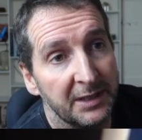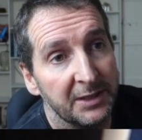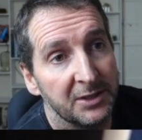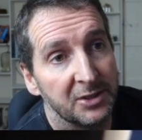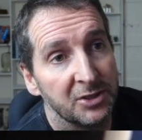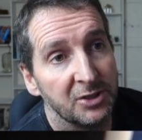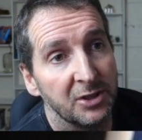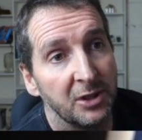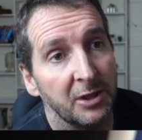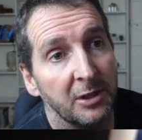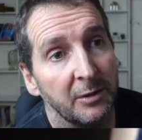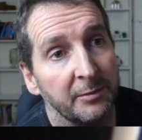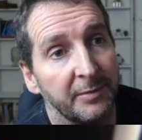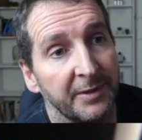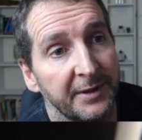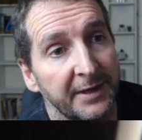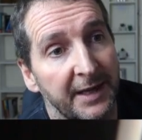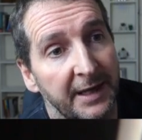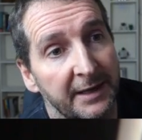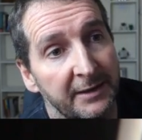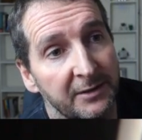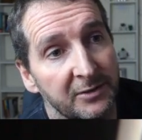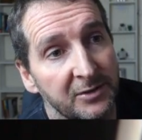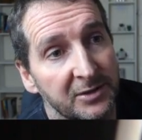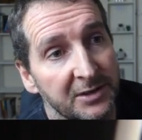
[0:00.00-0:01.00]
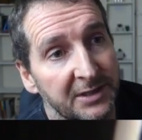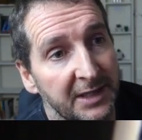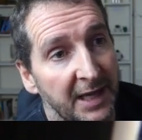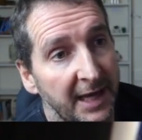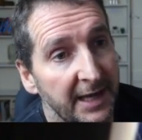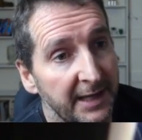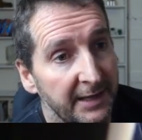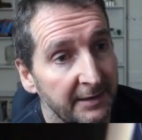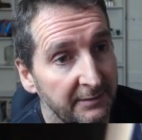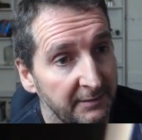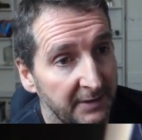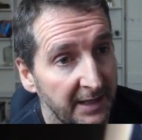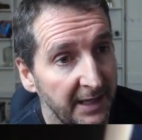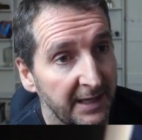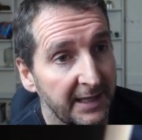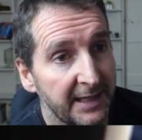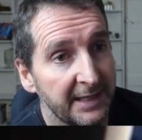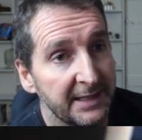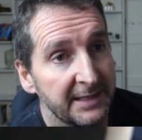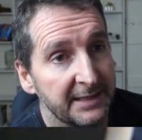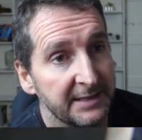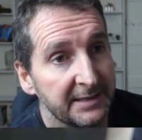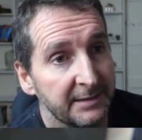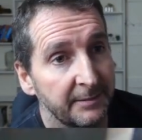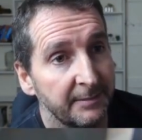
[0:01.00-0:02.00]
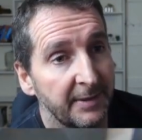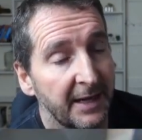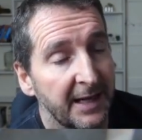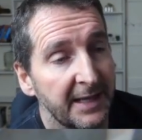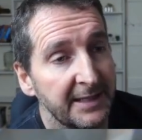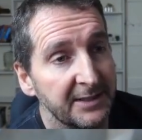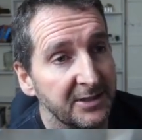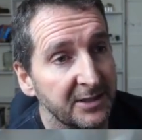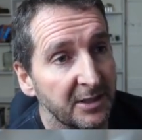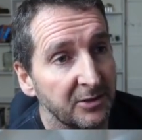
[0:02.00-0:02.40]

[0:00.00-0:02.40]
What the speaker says: in the shop, and now you just get it into place.